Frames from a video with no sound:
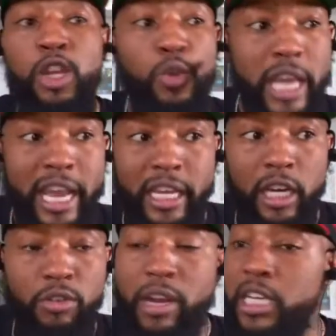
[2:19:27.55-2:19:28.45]
You can't
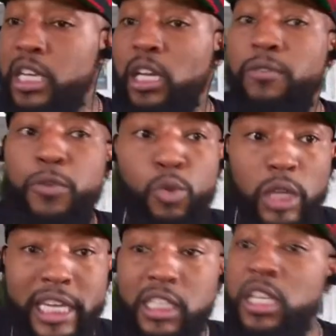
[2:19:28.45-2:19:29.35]
get a great deal if you
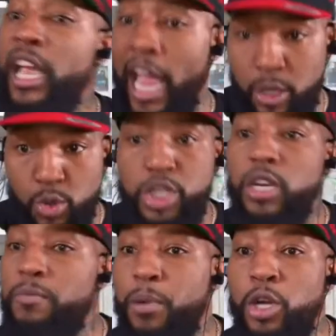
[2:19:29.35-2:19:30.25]
leased and you
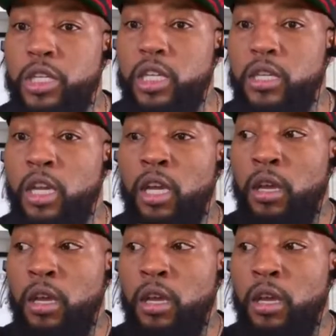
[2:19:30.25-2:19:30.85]
should have purchased,